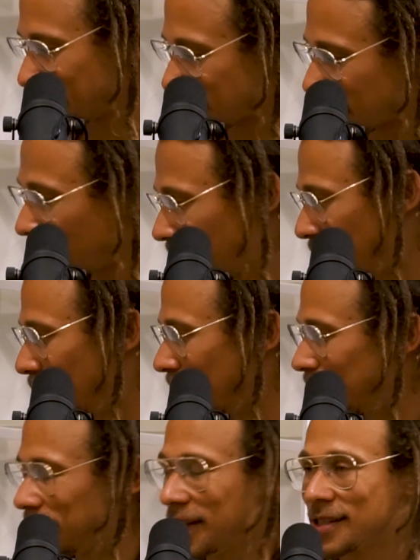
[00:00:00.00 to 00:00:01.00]
was like, I
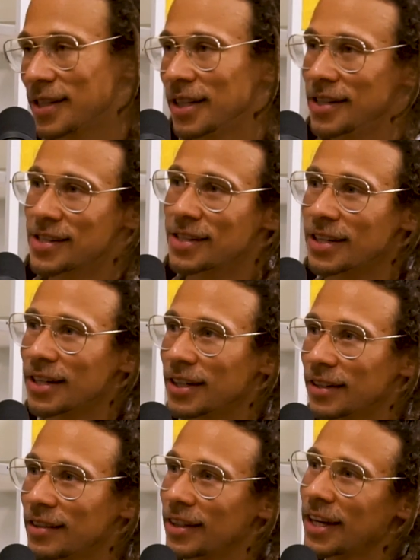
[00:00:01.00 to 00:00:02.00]
want
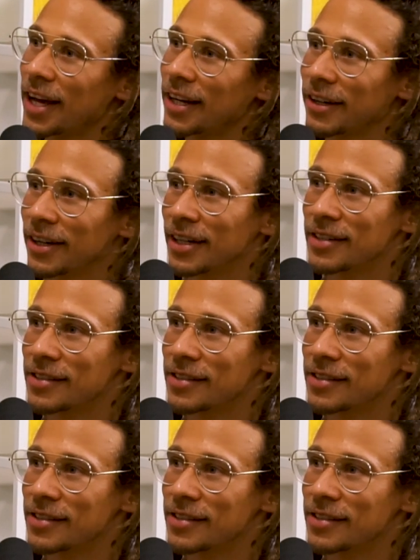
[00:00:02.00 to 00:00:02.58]
Pizzanista to cater it.